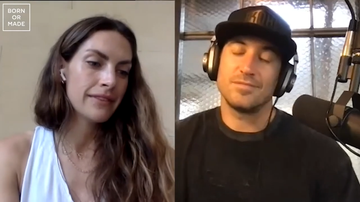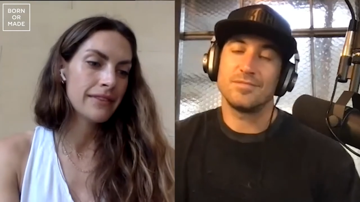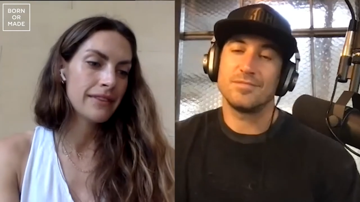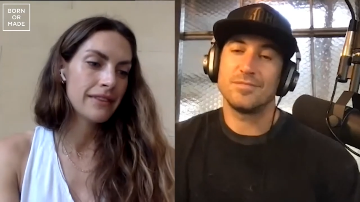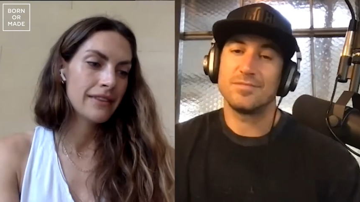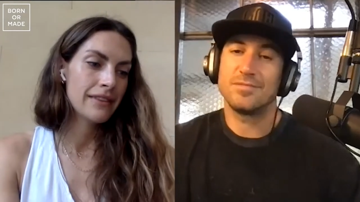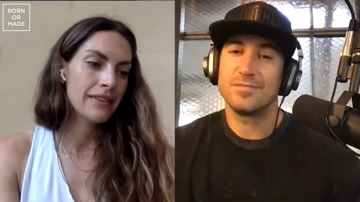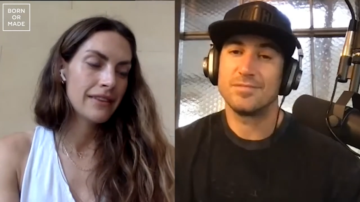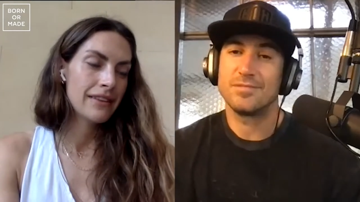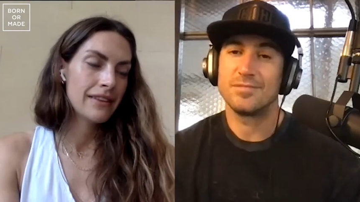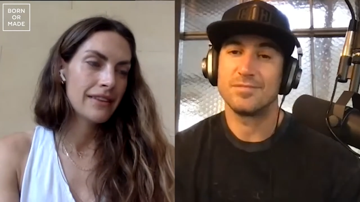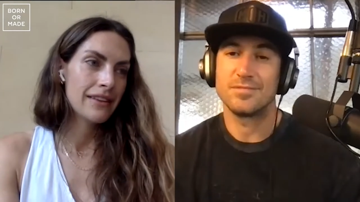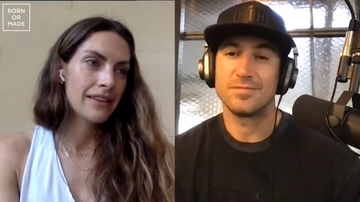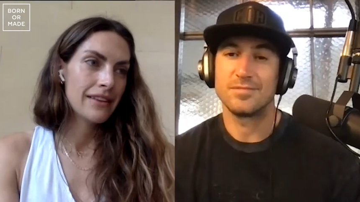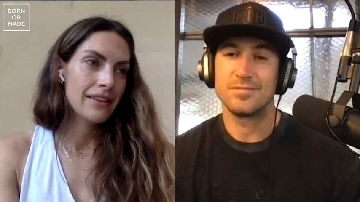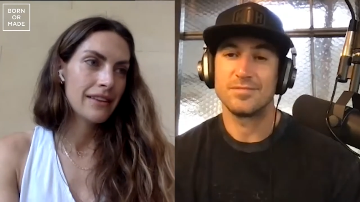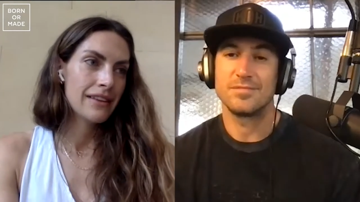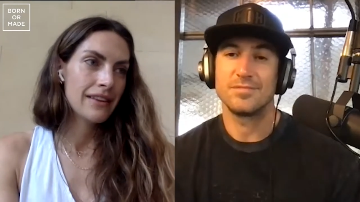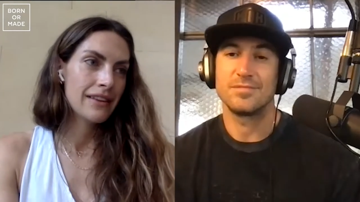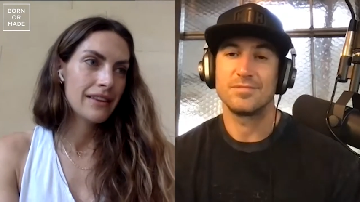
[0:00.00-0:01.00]

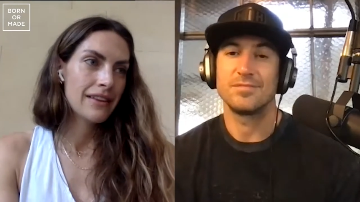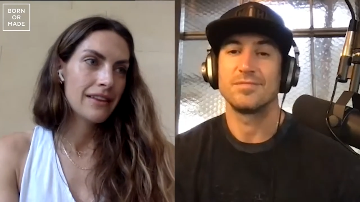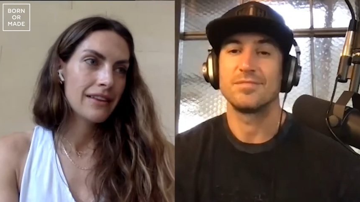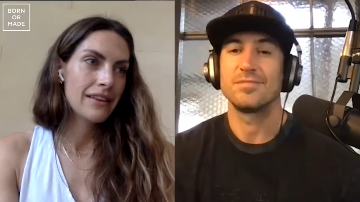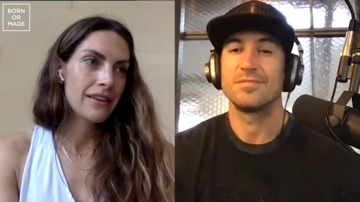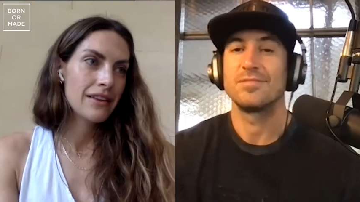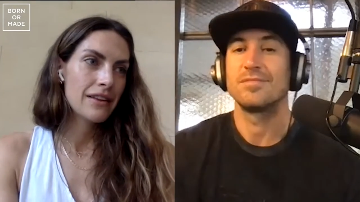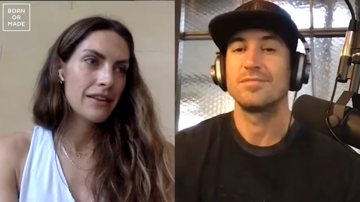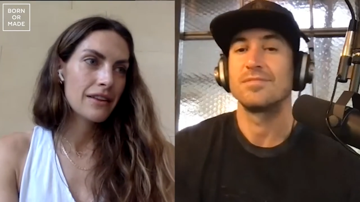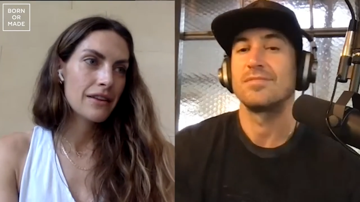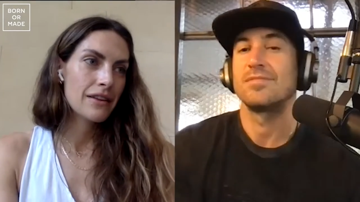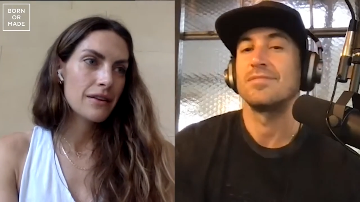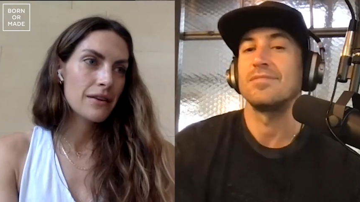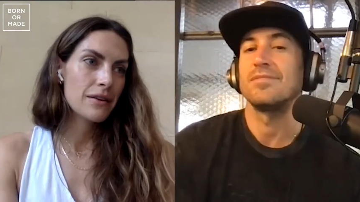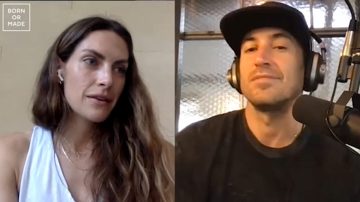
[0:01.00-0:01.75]
[no speech]